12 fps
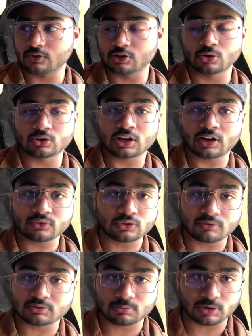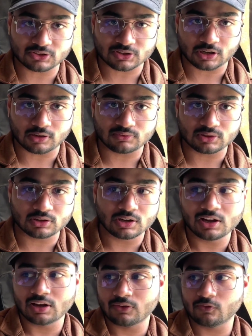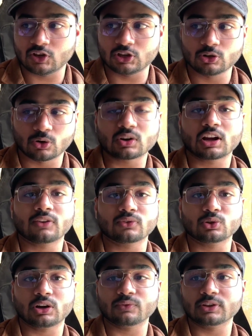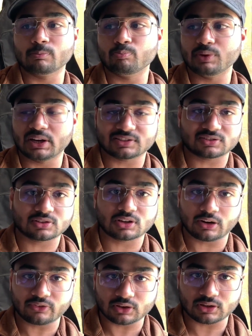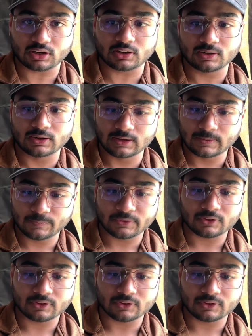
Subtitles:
We don't have to have the best hardware, we don't have to have the best graphic card.